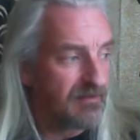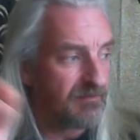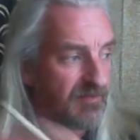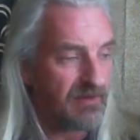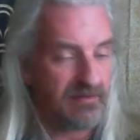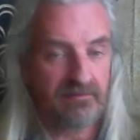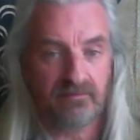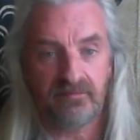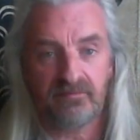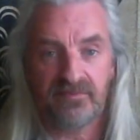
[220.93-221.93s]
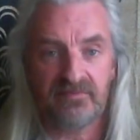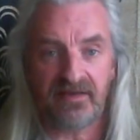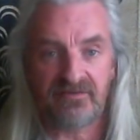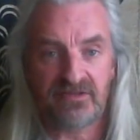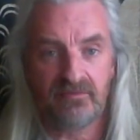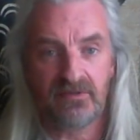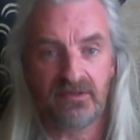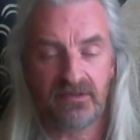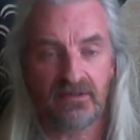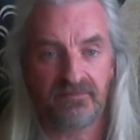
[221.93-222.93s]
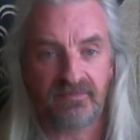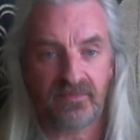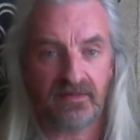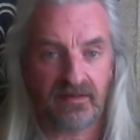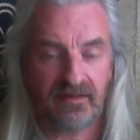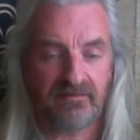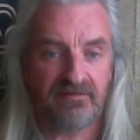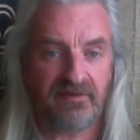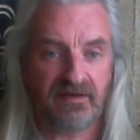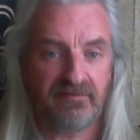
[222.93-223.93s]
then have some have